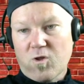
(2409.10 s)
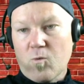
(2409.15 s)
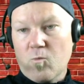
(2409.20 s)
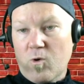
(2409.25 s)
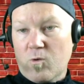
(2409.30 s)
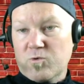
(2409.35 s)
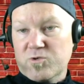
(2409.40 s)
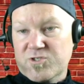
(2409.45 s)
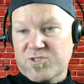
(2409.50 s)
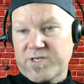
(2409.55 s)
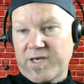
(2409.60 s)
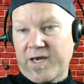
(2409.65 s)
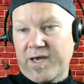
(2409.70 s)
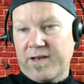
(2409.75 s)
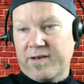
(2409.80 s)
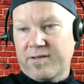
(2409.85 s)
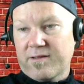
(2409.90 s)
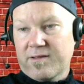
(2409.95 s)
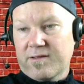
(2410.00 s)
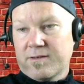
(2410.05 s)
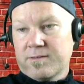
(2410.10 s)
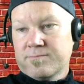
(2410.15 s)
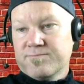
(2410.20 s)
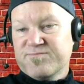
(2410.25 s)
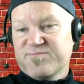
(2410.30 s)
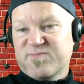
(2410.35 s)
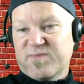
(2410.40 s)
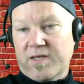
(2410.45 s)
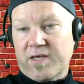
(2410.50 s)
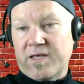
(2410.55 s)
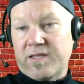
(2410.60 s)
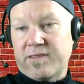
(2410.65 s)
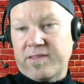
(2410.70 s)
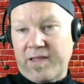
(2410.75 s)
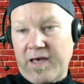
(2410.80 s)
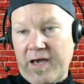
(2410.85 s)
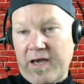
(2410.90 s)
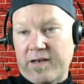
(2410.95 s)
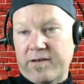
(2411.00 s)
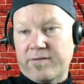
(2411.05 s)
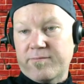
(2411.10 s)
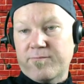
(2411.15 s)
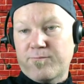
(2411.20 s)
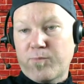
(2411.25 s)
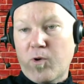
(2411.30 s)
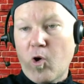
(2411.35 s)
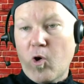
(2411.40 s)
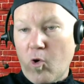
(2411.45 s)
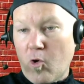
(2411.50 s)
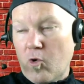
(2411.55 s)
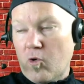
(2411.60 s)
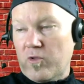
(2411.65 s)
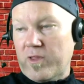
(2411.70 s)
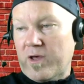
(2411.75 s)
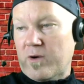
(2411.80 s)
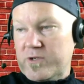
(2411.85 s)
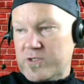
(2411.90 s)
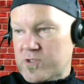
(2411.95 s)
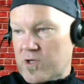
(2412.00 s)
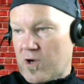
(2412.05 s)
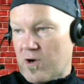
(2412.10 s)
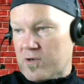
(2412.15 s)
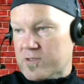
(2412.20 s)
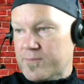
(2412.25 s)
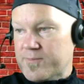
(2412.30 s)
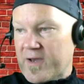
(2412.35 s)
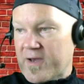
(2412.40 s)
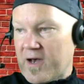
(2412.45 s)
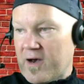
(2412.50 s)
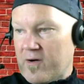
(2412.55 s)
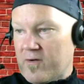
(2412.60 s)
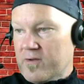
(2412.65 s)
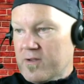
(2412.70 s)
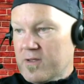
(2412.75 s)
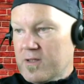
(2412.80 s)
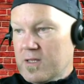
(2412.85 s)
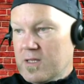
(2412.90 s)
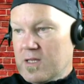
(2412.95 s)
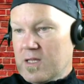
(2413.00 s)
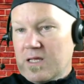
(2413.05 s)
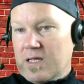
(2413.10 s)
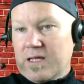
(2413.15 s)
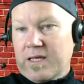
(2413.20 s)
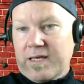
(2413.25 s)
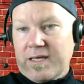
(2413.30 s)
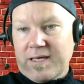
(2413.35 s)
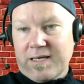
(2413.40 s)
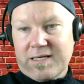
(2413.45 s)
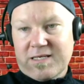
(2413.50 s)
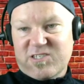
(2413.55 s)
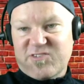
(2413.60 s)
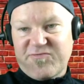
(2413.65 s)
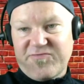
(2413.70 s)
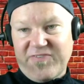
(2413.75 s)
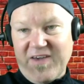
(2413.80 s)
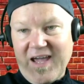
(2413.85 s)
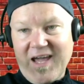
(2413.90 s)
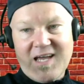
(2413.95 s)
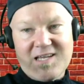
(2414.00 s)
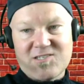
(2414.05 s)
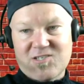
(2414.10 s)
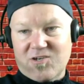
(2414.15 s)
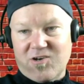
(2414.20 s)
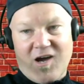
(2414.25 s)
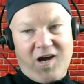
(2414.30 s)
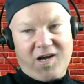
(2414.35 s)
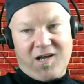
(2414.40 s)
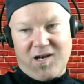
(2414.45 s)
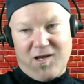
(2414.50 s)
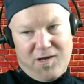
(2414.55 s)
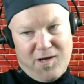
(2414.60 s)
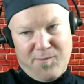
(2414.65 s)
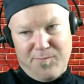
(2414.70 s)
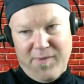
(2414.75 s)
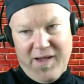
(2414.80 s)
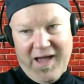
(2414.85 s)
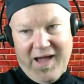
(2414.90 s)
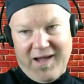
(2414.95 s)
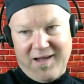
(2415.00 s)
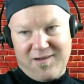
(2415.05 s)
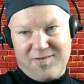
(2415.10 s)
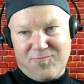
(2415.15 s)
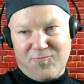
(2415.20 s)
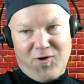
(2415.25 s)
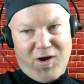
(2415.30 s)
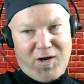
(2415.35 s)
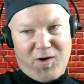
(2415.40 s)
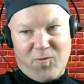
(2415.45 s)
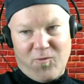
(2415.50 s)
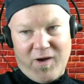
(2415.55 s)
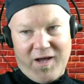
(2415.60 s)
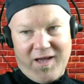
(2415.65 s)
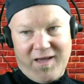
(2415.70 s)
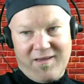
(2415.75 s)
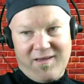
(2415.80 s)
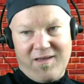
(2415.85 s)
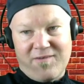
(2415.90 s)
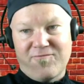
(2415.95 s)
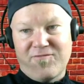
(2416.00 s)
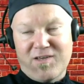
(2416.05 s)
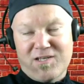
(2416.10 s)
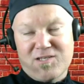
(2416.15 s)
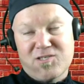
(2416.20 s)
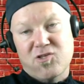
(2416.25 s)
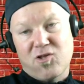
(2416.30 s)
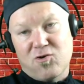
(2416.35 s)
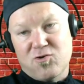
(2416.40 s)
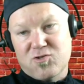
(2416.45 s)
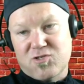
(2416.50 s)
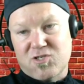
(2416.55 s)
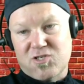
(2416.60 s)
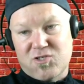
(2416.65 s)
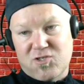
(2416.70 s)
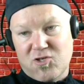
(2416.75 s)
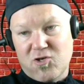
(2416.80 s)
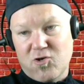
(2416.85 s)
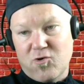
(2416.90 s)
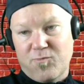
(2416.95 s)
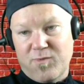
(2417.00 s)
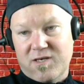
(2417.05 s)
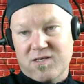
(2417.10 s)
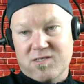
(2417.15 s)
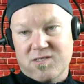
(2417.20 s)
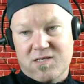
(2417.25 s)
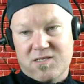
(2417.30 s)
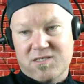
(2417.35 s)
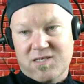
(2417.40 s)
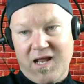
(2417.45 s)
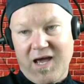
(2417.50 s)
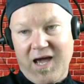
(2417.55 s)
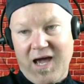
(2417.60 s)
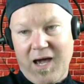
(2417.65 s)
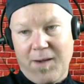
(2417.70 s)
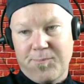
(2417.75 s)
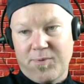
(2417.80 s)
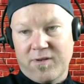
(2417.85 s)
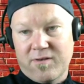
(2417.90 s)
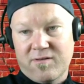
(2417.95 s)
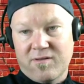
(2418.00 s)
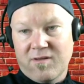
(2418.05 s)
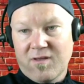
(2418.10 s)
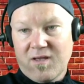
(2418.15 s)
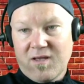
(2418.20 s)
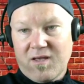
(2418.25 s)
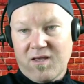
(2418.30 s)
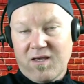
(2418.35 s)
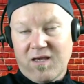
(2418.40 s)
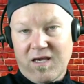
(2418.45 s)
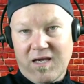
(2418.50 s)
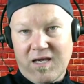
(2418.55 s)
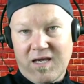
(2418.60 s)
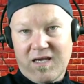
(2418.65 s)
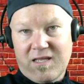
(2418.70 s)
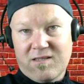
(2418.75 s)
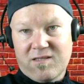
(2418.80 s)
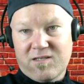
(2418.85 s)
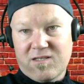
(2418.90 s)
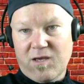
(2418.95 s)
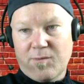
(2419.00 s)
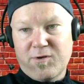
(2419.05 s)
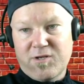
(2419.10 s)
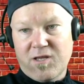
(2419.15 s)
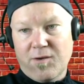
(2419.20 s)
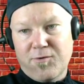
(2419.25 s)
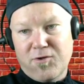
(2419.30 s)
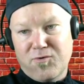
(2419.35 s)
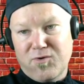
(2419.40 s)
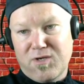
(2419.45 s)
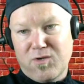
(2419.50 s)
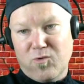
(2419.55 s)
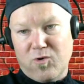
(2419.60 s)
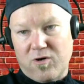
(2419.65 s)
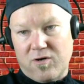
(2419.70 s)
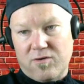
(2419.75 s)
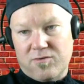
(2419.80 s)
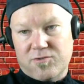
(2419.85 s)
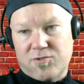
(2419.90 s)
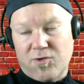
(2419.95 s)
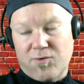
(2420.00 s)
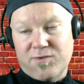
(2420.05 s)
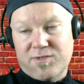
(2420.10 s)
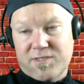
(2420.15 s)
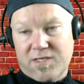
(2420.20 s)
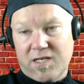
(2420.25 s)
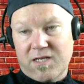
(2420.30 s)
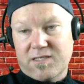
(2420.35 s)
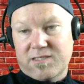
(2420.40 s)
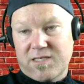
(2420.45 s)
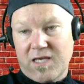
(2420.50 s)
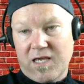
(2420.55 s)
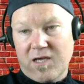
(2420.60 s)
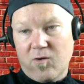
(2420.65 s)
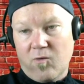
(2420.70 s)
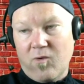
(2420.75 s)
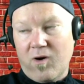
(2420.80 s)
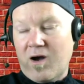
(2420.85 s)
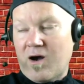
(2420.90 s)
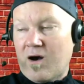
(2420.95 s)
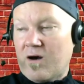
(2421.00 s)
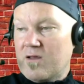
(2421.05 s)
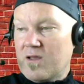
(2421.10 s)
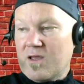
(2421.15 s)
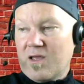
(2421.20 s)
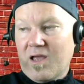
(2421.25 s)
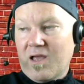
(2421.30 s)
what was said in that poll that we talked about, is fans are not going to come back right away. And Vince knows this too, because it's going to happen in the WWE world. So it's going to take a while.